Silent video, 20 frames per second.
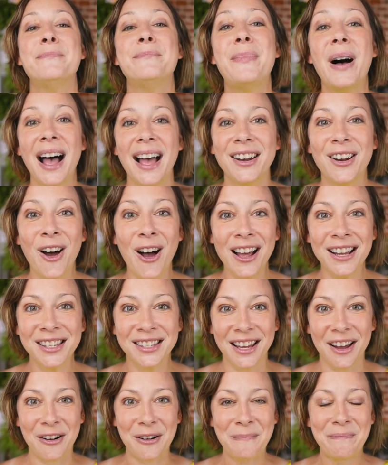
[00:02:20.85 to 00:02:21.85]
But
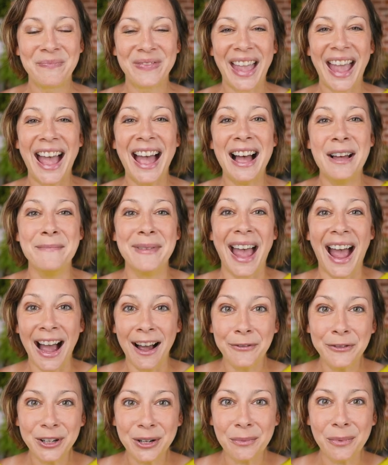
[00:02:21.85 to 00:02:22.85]
also,
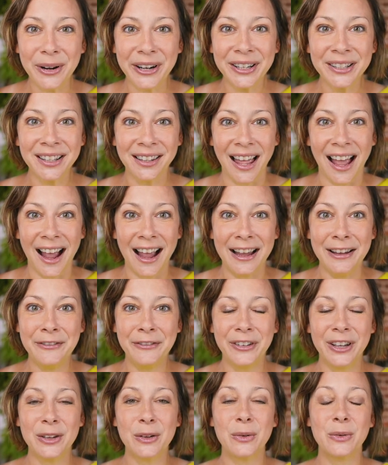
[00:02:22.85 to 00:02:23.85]
after we're live,